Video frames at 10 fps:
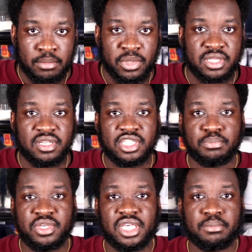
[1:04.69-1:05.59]
But these
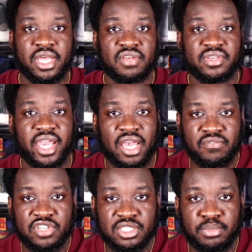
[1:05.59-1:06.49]
being made of
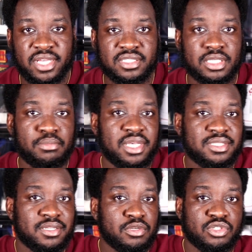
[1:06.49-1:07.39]
canvas basically
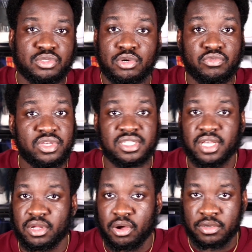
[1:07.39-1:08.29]
means little to no
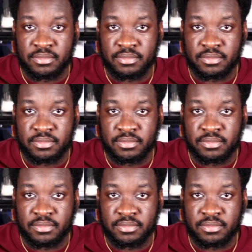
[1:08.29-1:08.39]
creasing at all.